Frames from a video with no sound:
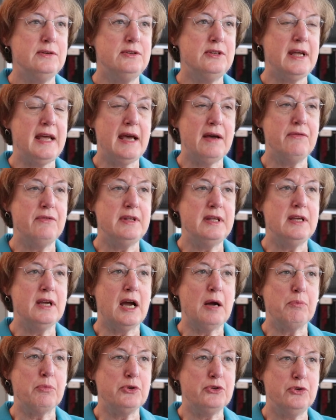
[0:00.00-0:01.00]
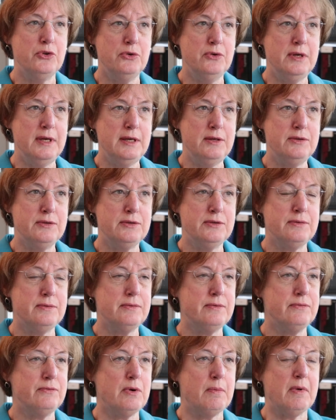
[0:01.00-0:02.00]
to have the opportunities
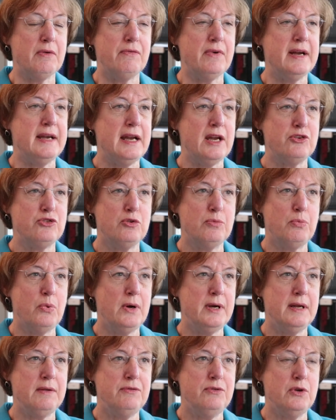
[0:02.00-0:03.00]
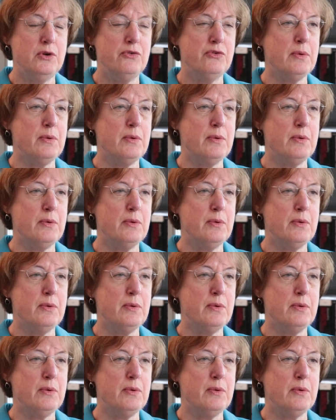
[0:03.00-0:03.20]
from a financial point of view,